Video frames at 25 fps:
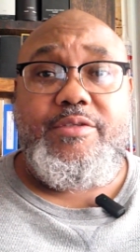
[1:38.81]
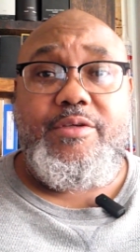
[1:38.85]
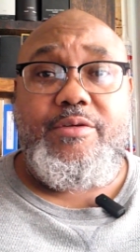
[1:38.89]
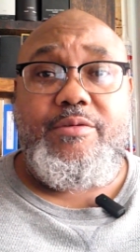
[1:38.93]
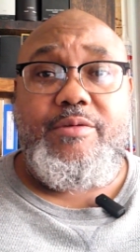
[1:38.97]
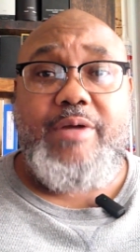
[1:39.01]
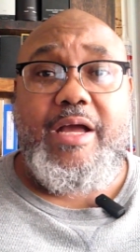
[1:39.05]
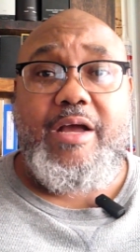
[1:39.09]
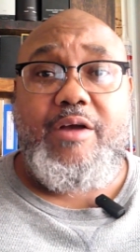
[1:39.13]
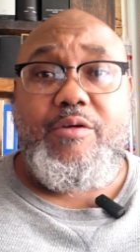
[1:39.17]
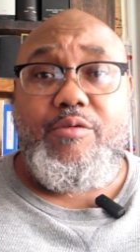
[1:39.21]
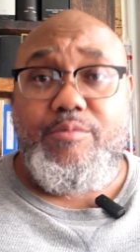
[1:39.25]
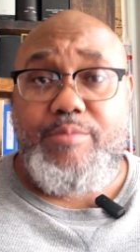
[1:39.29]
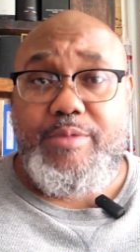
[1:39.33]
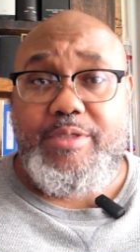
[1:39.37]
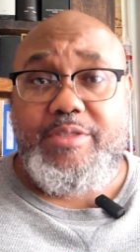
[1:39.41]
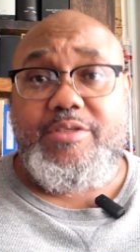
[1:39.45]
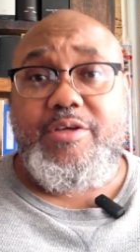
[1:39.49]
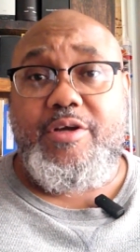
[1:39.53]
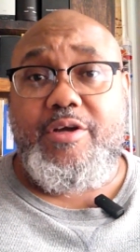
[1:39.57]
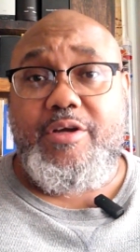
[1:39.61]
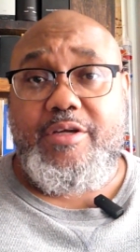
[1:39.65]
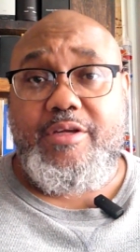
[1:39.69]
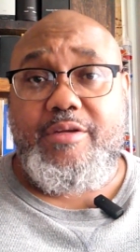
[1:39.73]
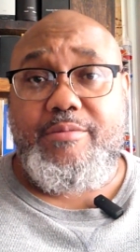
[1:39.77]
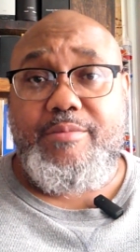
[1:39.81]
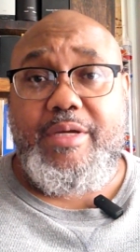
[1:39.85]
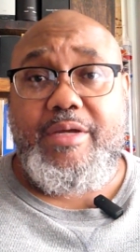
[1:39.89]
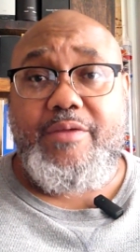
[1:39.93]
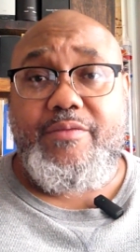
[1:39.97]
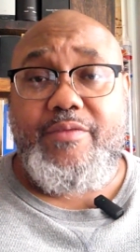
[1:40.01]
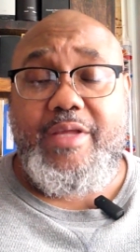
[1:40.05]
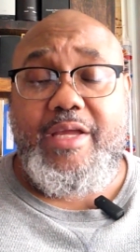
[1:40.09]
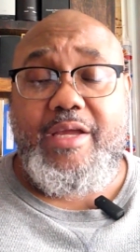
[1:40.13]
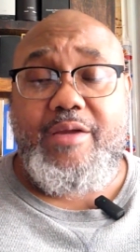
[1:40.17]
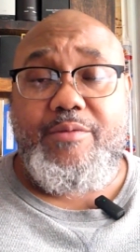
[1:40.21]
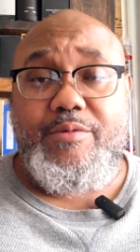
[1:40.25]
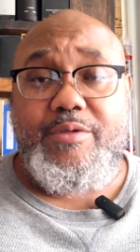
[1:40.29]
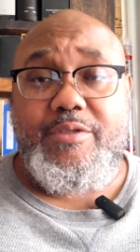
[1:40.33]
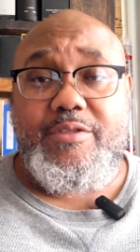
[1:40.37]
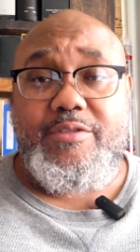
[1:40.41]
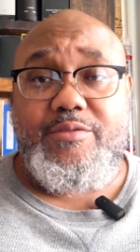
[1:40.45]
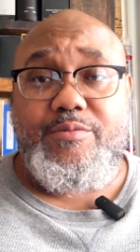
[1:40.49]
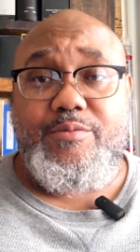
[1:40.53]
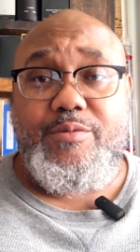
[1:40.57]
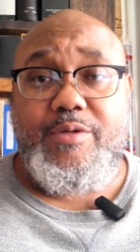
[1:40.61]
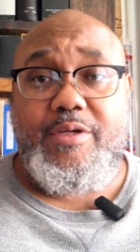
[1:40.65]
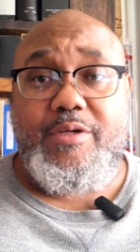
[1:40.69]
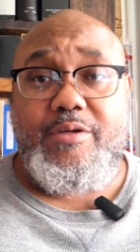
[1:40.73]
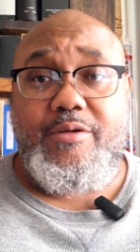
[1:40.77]
So I will be talking about that
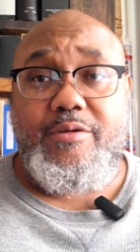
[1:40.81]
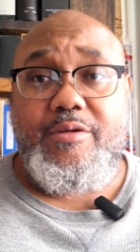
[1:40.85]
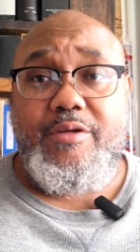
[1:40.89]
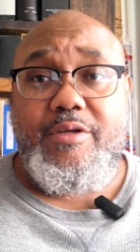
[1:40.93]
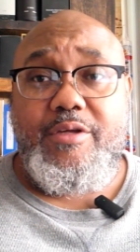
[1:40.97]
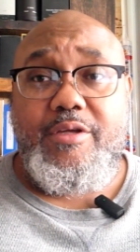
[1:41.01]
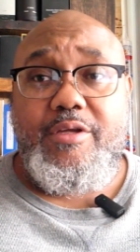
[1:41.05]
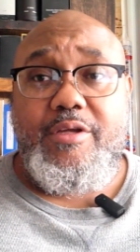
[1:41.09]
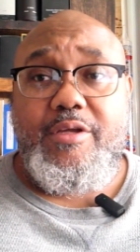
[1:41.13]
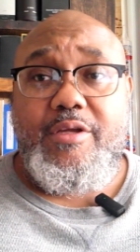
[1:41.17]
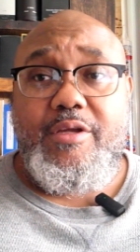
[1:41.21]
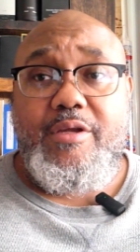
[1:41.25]
one as well.